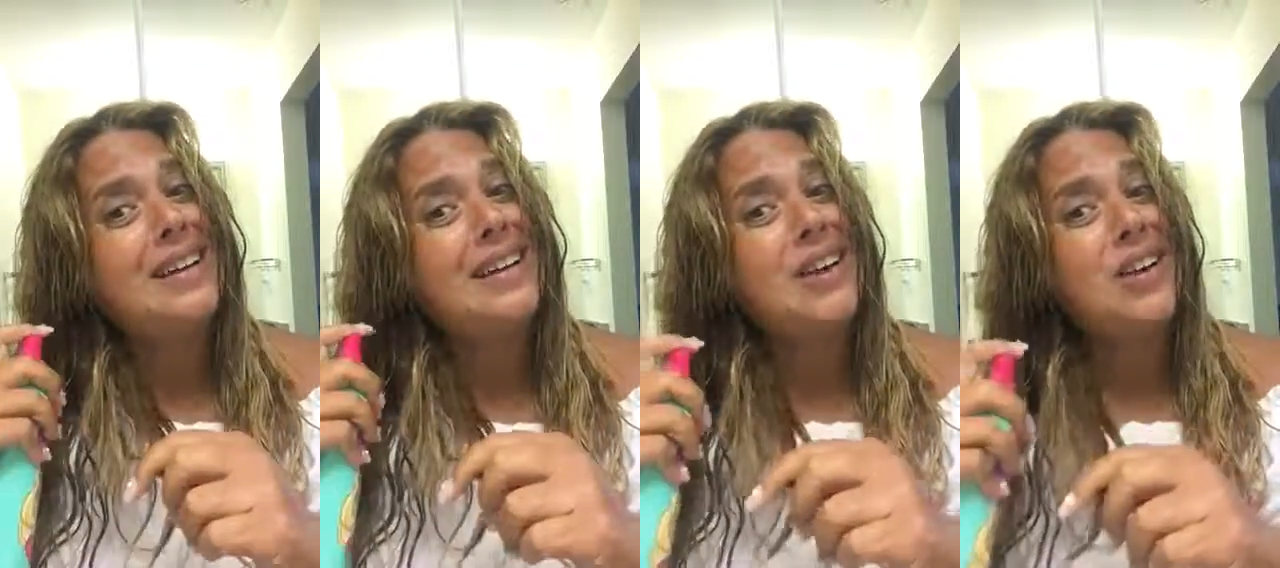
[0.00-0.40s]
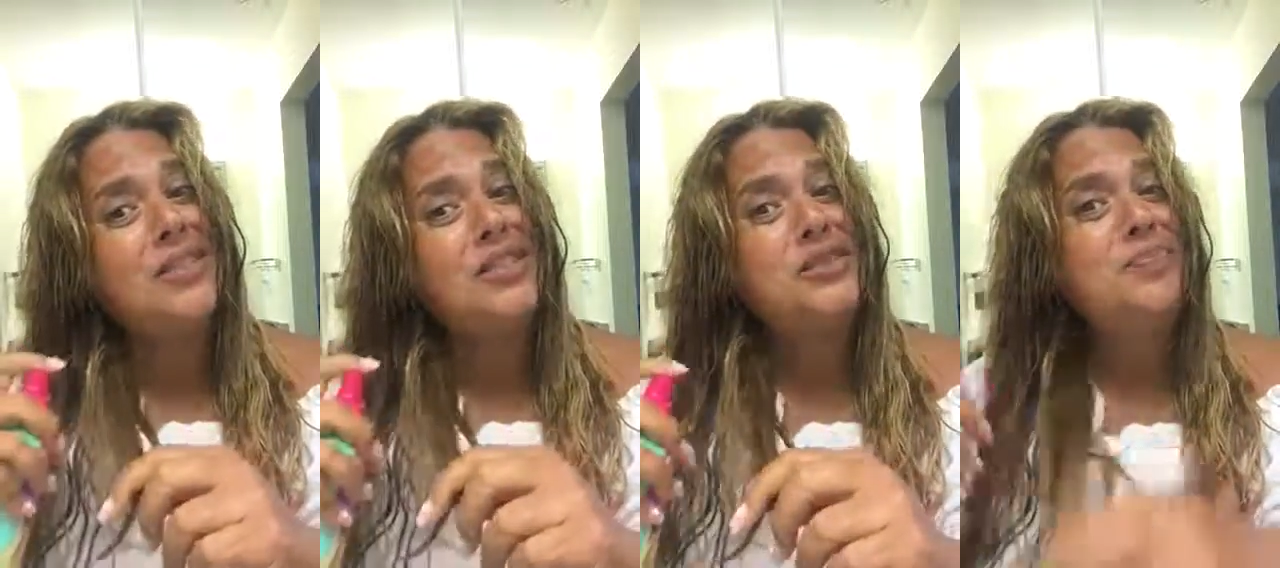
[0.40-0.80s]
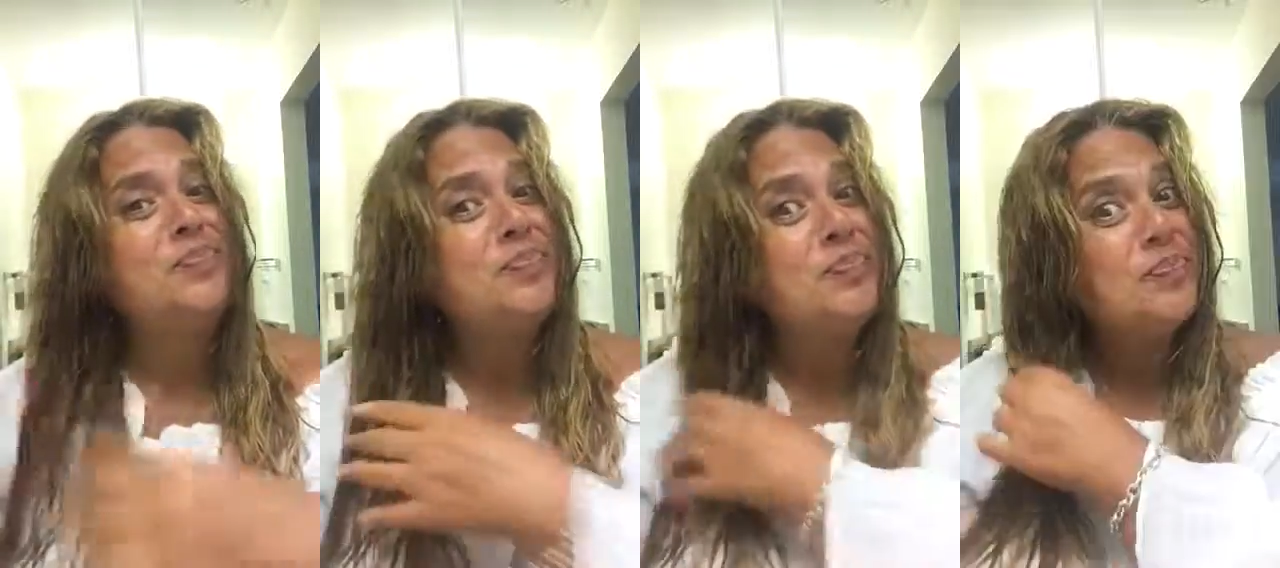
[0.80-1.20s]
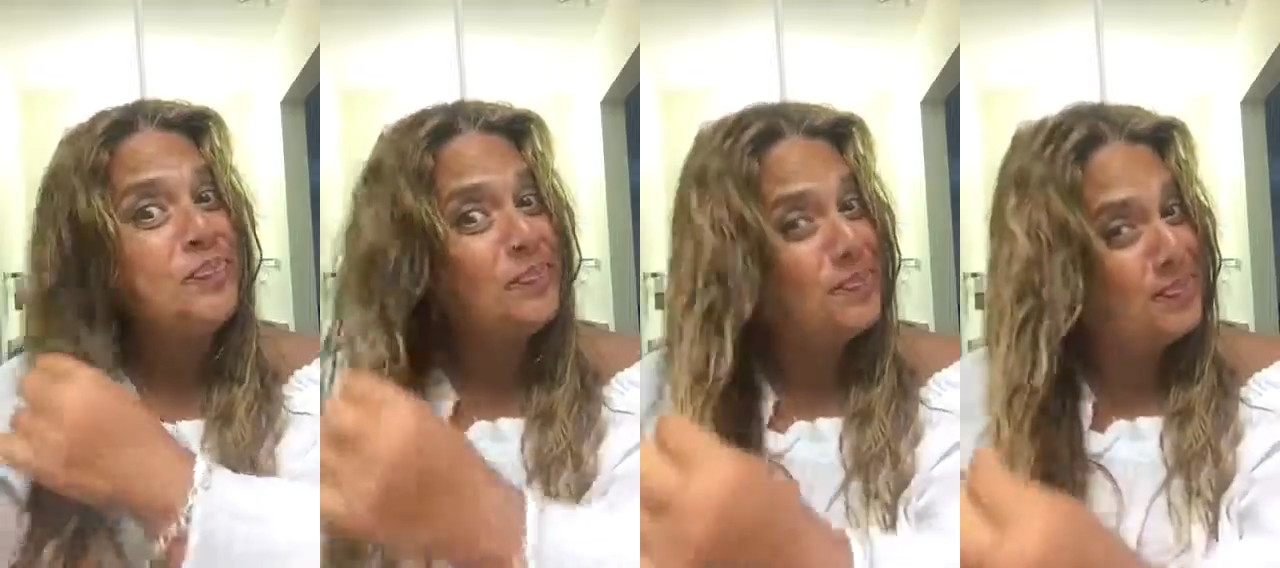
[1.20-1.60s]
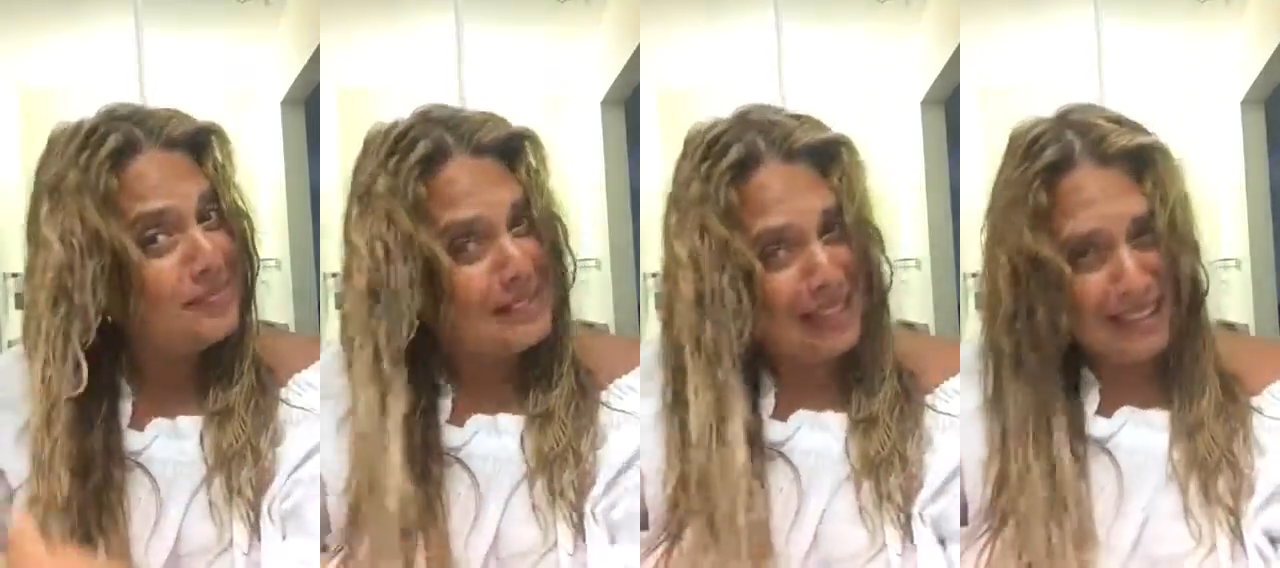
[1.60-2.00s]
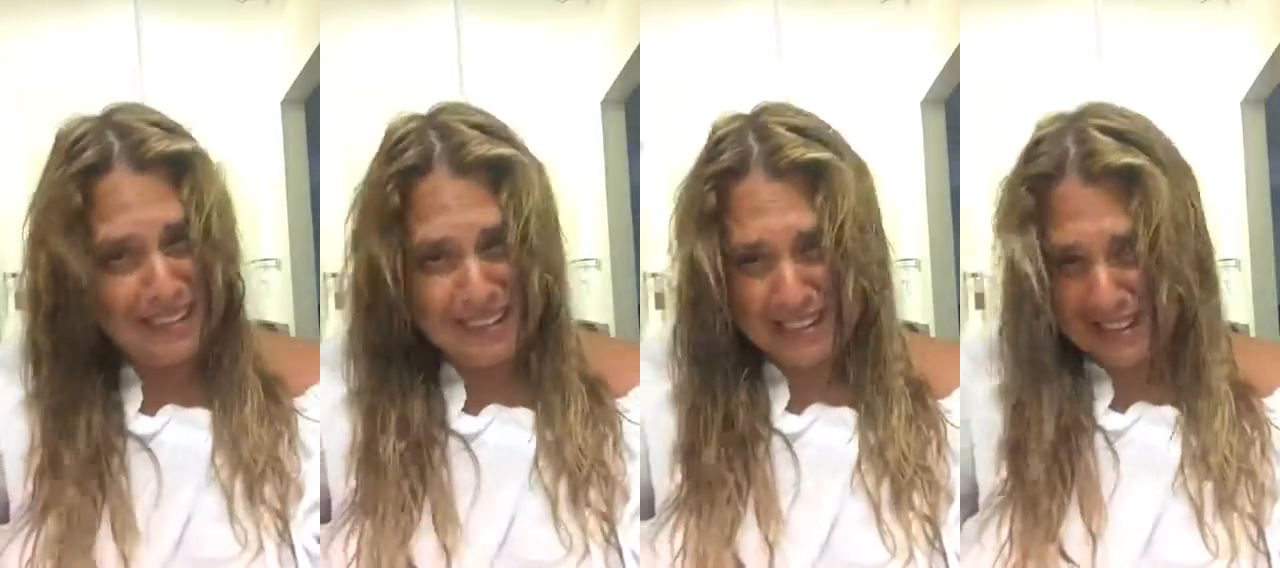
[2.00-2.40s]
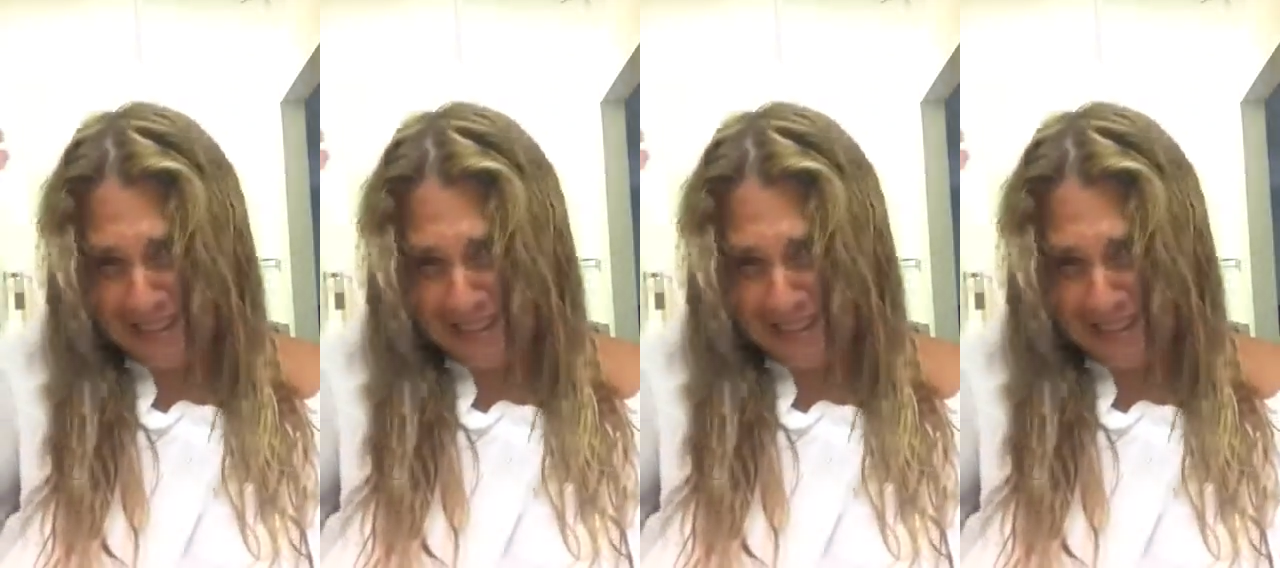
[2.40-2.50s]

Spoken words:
the carnival. Delicious.